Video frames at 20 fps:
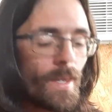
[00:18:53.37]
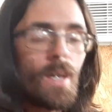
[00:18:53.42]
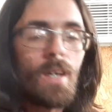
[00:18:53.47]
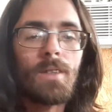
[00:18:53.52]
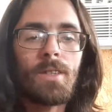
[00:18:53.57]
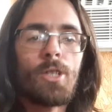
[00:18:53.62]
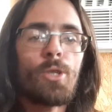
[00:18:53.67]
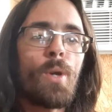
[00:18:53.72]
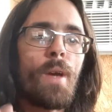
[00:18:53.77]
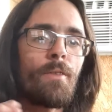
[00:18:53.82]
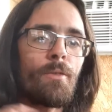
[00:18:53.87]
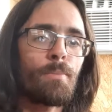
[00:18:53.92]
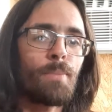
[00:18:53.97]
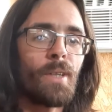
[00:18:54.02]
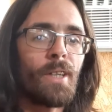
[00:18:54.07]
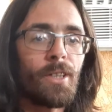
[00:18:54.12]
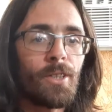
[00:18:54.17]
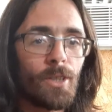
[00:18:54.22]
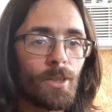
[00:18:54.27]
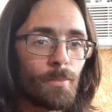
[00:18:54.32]
Then you have a
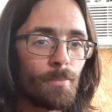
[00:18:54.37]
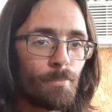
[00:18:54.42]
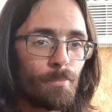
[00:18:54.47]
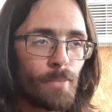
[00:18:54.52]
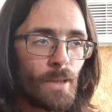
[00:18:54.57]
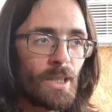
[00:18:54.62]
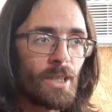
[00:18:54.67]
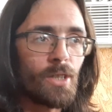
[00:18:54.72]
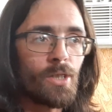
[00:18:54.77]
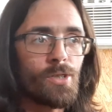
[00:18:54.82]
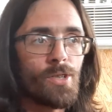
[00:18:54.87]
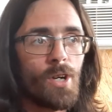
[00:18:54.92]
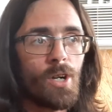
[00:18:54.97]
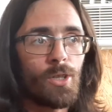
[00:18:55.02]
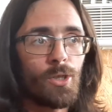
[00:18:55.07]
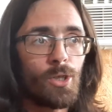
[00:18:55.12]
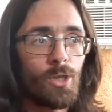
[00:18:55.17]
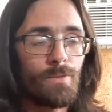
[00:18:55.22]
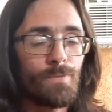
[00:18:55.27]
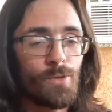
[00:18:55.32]
plinker. Plinkers are
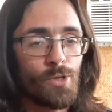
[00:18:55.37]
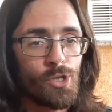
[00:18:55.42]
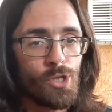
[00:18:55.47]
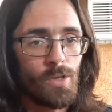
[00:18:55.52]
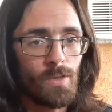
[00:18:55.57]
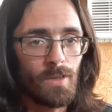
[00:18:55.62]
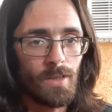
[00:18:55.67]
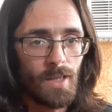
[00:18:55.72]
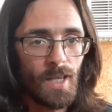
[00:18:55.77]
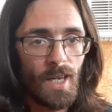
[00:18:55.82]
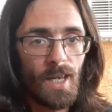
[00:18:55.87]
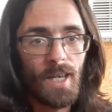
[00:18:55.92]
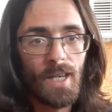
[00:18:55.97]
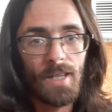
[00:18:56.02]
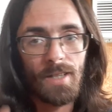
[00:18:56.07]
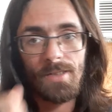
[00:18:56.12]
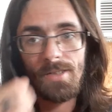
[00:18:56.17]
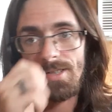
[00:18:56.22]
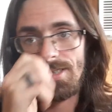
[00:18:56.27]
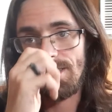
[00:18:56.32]
good for shooting
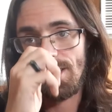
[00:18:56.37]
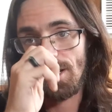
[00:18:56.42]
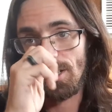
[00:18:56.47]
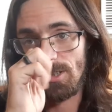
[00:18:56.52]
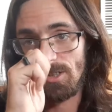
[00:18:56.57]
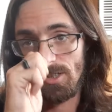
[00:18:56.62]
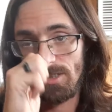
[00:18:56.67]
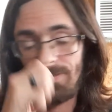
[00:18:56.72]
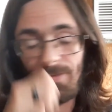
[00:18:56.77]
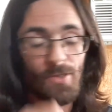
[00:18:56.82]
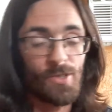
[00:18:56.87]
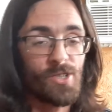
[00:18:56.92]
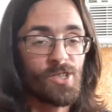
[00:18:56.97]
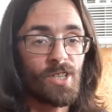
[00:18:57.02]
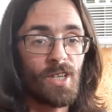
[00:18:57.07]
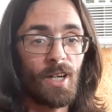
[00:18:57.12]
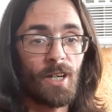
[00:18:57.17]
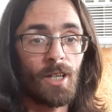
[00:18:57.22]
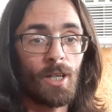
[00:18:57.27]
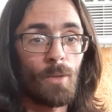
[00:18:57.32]
cans. They're good for
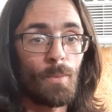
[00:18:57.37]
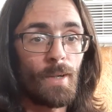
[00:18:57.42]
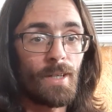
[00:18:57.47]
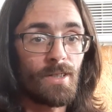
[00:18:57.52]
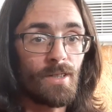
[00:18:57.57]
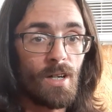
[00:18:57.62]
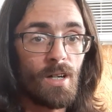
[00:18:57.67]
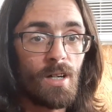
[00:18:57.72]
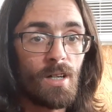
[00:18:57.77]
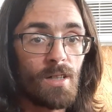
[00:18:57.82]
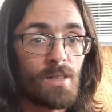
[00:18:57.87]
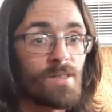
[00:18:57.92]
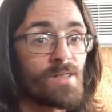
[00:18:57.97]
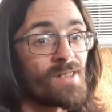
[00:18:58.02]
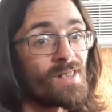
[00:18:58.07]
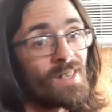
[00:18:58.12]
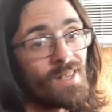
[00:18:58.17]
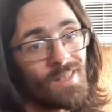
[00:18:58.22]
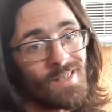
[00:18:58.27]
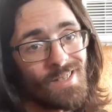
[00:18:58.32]
scaring away dogs.
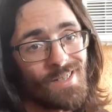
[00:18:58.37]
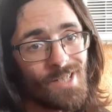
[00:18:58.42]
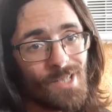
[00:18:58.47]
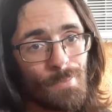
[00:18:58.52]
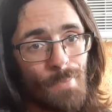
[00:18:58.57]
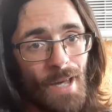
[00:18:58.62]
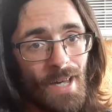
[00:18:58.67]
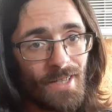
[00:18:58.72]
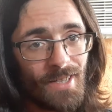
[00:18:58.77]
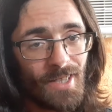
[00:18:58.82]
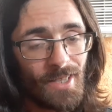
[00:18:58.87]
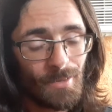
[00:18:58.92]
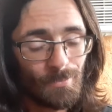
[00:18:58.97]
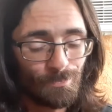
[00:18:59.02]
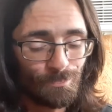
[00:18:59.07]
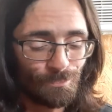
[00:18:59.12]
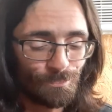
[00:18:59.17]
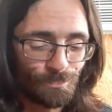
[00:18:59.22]
That's about it.